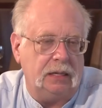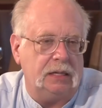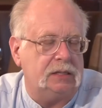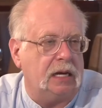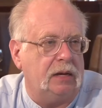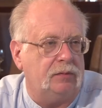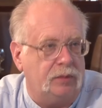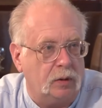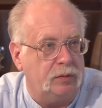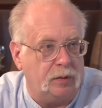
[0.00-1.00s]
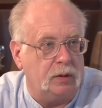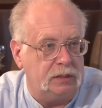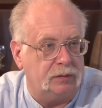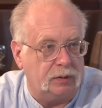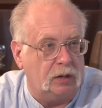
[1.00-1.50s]
is a very, very
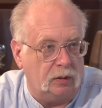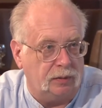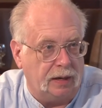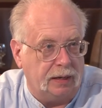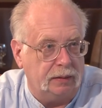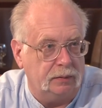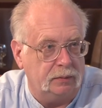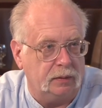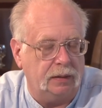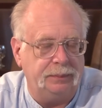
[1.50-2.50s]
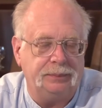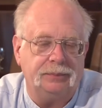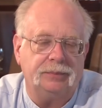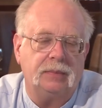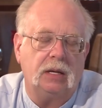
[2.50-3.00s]
difficult thing, right?
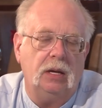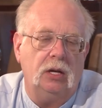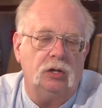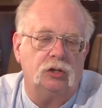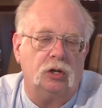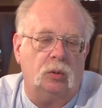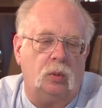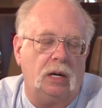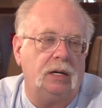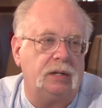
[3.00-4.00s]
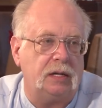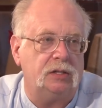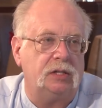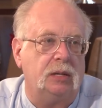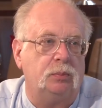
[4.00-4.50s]
So one of the
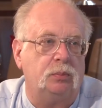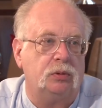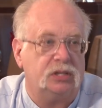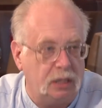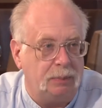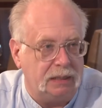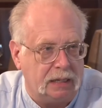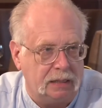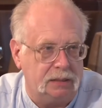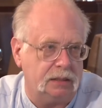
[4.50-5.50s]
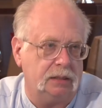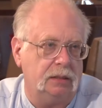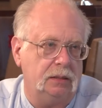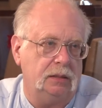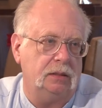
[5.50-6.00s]
things that precipitates it,
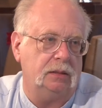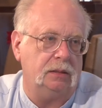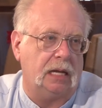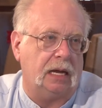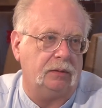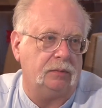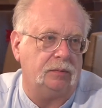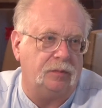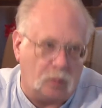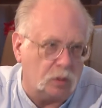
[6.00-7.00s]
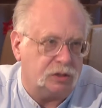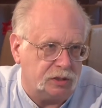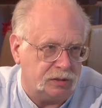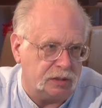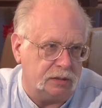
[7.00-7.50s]
that
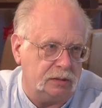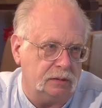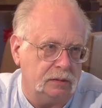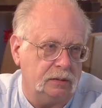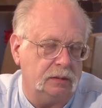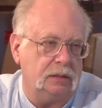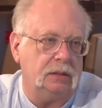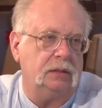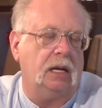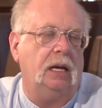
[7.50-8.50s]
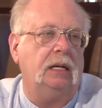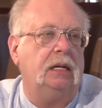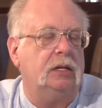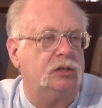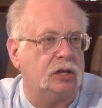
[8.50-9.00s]
forces it, right,
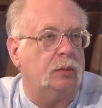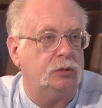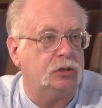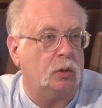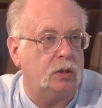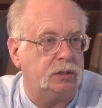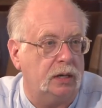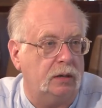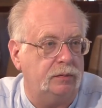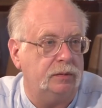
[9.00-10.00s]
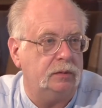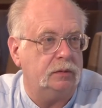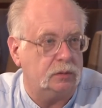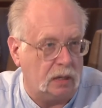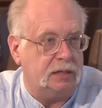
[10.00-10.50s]
is some sort of
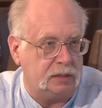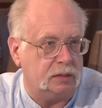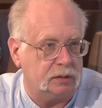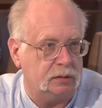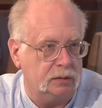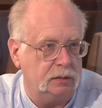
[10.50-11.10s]
crisis.